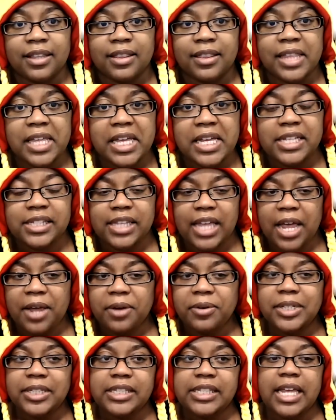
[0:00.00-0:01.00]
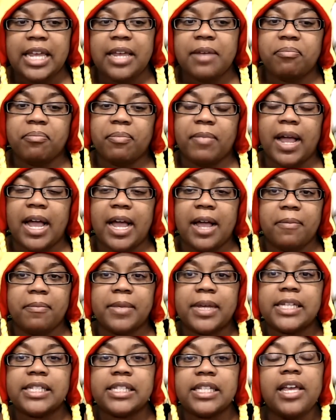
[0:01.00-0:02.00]
This I would say
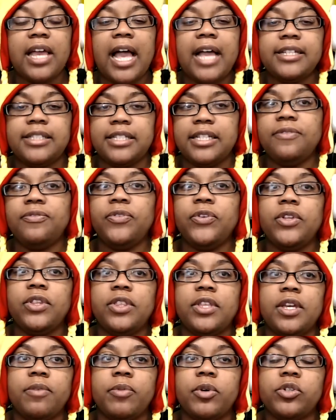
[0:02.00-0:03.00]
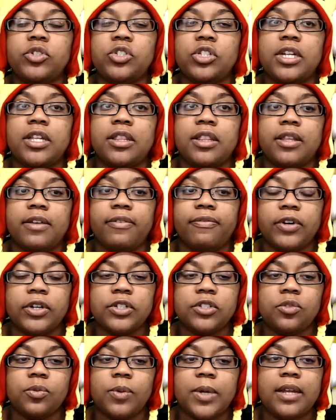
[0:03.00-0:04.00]
because um, I did feel the emotion in the
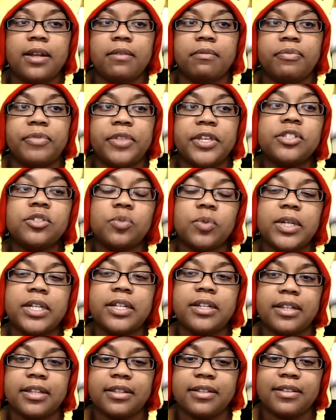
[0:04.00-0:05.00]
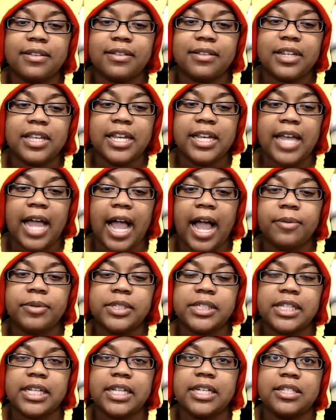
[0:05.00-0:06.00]
first one. This one, it, I
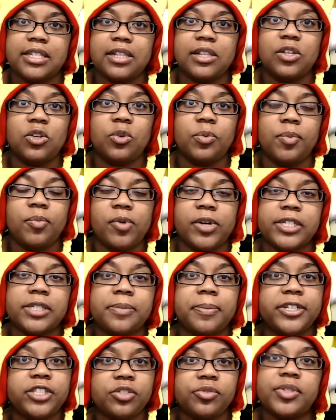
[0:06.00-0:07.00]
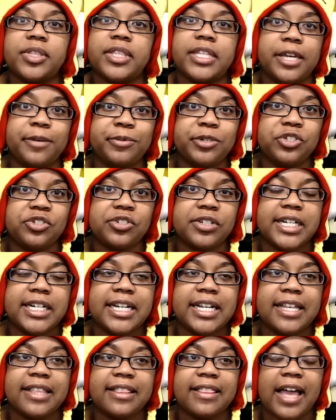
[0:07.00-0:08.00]
would say, is a little bit more, especially with the
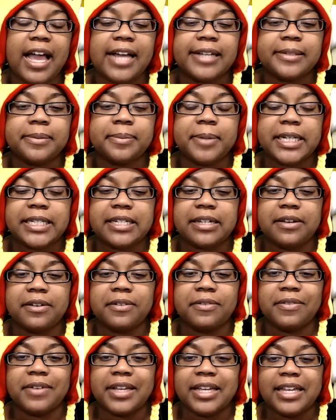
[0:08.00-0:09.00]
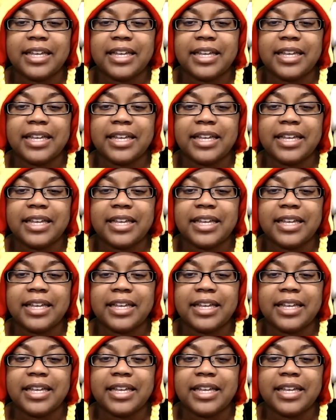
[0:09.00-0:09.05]
imagery, the aspect of